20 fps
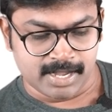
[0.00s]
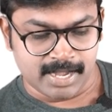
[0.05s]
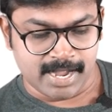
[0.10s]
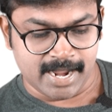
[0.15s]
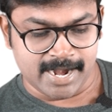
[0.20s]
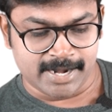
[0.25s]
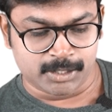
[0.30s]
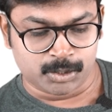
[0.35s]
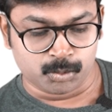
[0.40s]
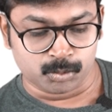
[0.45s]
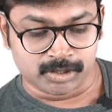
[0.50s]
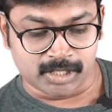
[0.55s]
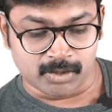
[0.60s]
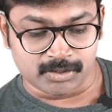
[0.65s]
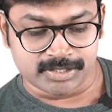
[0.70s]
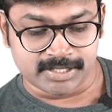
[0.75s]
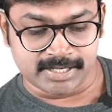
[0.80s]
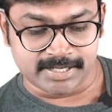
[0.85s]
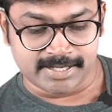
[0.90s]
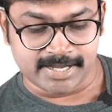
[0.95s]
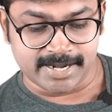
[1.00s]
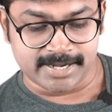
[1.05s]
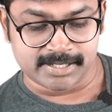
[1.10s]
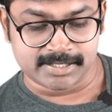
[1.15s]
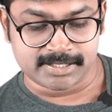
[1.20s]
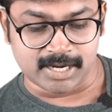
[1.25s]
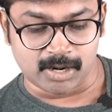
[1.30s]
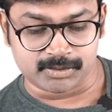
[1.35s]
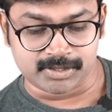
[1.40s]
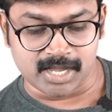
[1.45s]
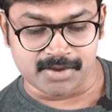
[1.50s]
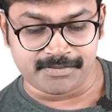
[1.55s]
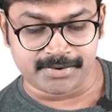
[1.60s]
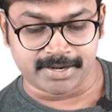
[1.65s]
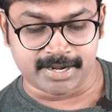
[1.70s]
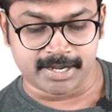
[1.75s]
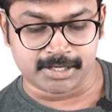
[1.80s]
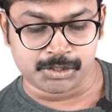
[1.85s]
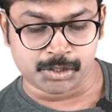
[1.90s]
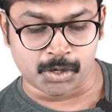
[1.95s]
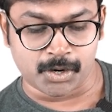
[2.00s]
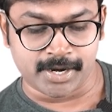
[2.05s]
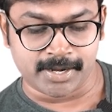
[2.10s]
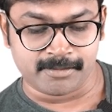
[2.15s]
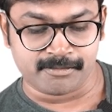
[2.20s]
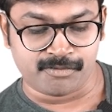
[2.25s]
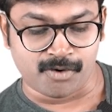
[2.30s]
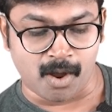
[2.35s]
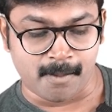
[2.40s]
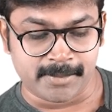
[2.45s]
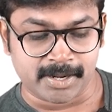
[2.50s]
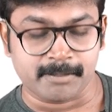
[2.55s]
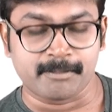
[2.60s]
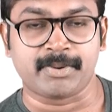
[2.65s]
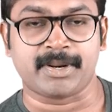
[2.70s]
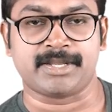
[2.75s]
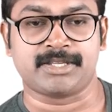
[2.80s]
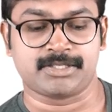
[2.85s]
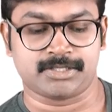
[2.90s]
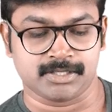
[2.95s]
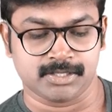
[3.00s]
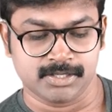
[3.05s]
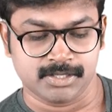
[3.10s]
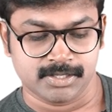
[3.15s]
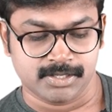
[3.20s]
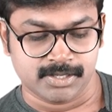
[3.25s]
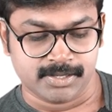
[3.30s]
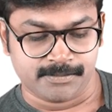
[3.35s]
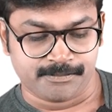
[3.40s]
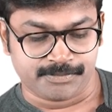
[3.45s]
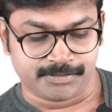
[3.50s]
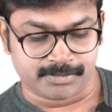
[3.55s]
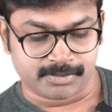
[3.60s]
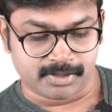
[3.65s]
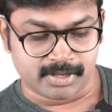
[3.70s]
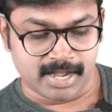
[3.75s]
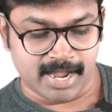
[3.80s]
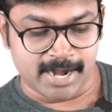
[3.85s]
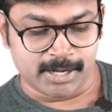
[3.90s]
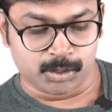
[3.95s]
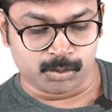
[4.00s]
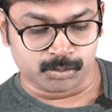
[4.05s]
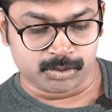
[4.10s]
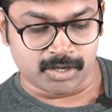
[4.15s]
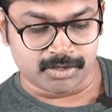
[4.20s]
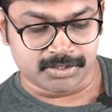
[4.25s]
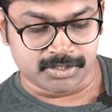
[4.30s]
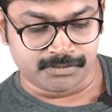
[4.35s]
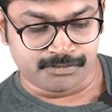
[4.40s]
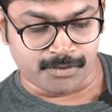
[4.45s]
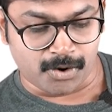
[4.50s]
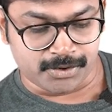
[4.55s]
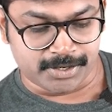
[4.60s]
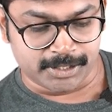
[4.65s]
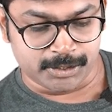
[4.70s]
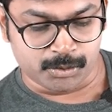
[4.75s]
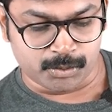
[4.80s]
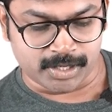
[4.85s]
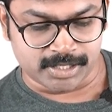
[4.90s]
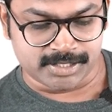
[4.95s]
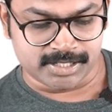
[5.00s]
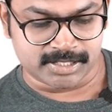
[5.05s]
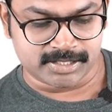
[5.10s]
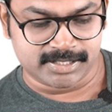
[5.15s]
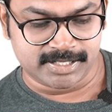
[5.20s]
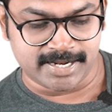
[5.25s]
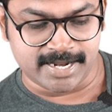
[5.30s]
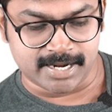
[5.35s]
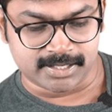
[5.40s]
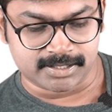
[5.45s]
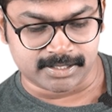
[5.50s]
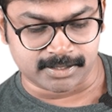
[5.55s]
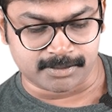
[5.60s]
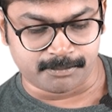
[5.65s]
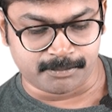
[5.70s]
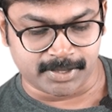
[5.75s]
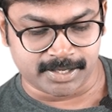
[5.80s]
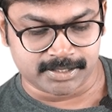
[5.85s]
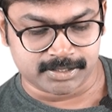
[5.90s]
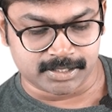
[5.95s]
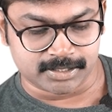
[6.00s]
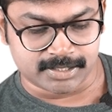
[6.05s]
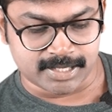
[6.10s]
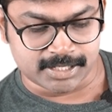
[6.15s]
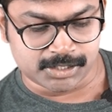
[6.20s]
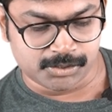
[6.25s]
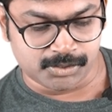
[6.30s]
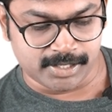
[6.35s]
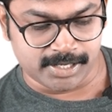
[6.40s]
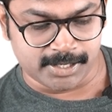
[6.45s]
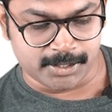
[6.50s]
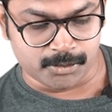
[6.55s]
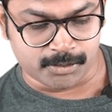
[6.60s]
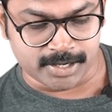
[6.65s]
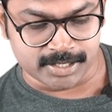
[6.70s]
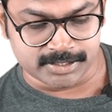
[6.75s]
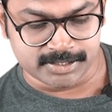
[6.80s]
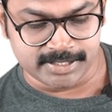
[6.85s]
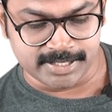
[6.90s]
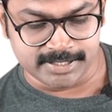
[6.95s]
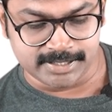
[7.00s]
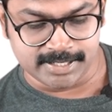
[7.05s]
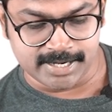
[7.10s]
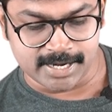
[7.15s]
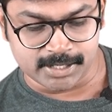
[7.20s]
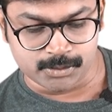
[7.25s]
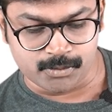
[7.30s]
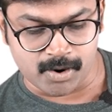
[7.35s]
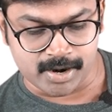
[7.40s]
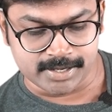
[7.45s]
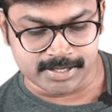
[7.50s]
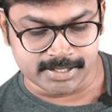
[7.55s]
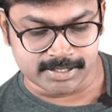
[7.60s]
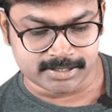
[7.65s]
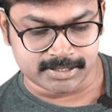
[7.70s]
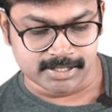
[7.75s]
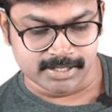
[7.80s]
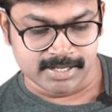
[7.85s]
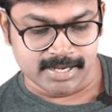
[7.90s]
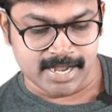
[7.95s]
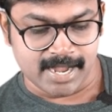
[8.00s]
And 2010, South Africa joined, forming BRICS. And 2014, you can just see it. BRICS is actually, you can see the headquarters.